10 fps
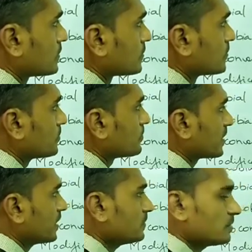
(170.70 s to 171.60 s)
So
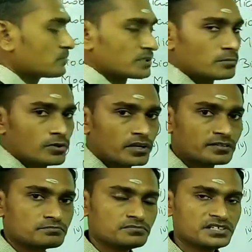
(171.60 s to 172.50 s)
primary
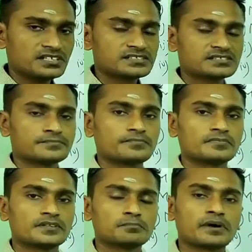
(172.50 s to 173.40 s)
metabolite means
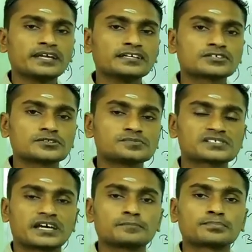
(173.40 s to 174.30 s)
the
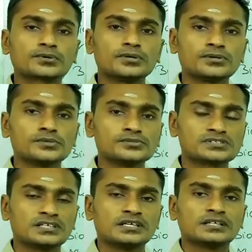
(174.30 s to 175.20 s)
microbes can
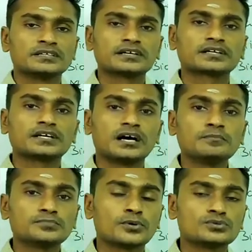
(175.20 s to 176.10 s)
produce the
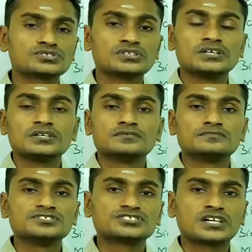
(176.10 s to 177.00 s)
compounds
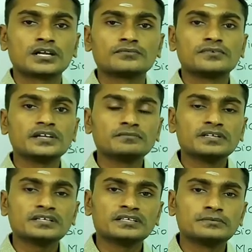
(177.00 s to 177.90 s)
which are
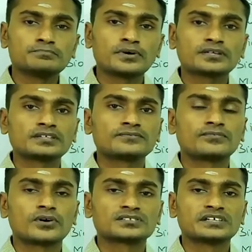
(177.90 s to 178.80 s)
very important
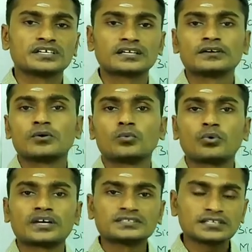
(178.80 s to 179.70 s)
for their
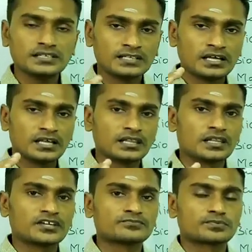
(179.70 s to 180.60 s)
vital
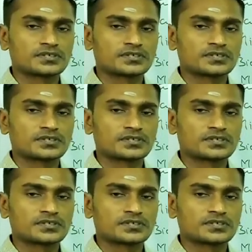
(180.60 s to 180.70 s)
life